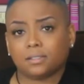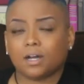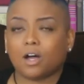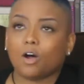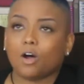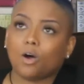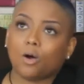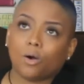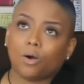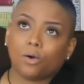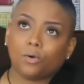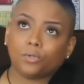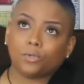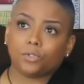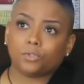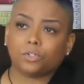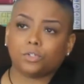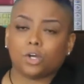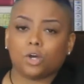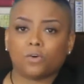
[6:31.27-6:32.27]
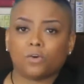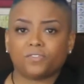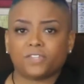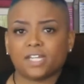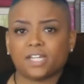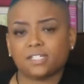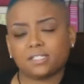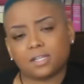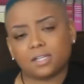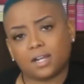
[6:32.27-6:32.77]
oh, you know,
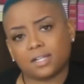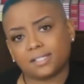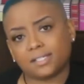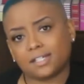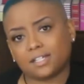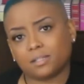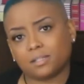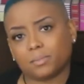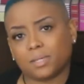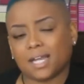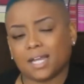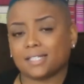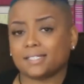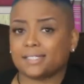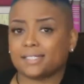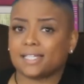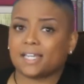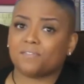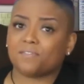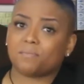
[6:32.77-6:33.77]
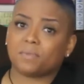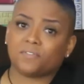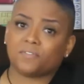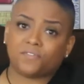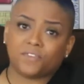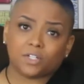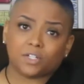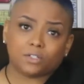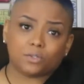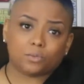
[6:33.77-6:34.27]
they start telling me I just haven't been
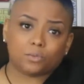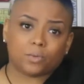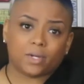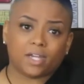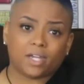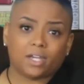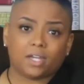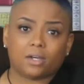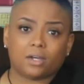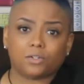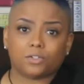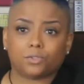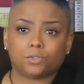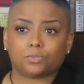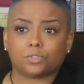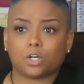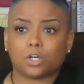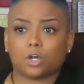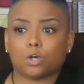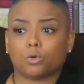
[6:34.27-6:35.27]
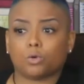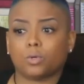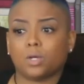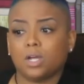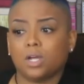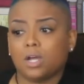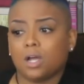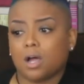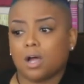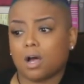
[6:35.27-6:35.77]
feeling well, you know,
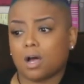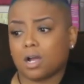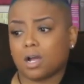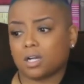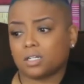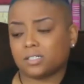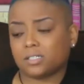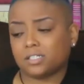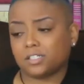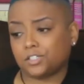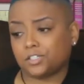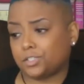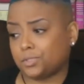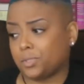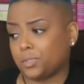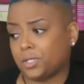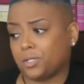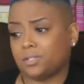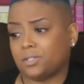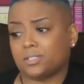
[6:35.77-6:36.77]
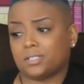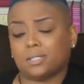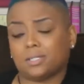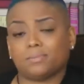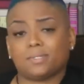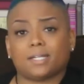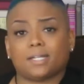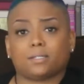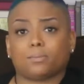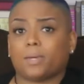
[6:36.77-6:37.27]
or uh, since you here, it
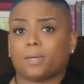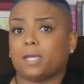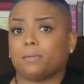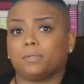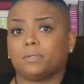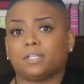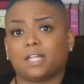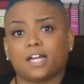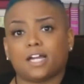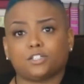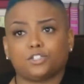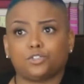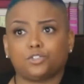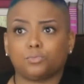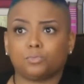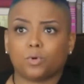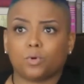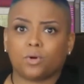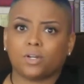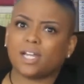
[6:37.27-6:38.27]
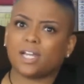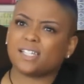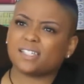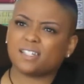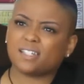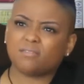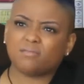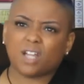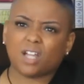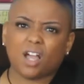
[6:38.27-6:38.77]
seems like the baby likes you more. And I
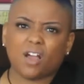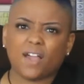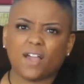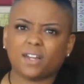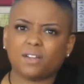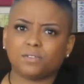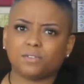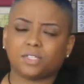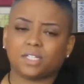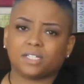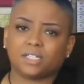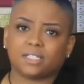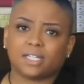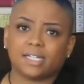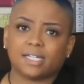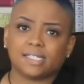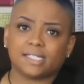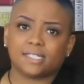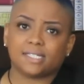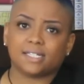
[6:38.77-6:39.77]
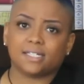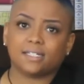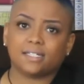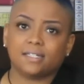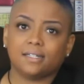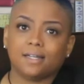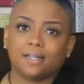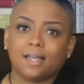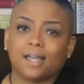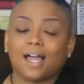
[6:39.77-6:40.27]
say, no, I don't think that's it.
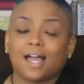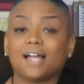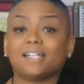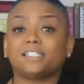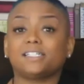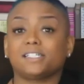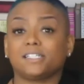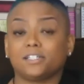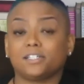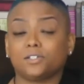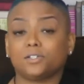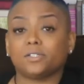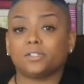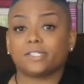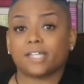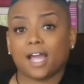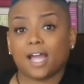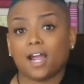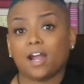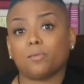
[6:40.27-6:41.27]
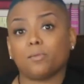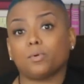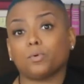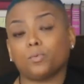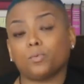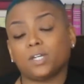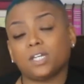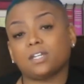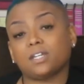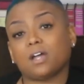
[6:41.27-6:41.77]
I just think you're tired,
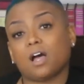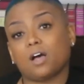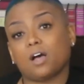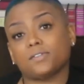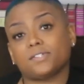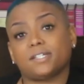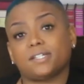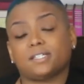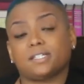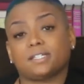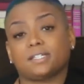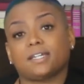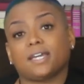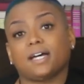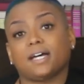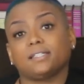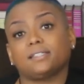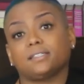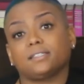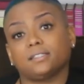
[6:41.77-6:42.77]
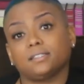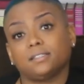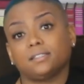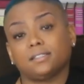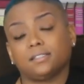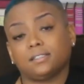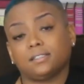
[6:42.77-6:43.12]
but we can all sit together.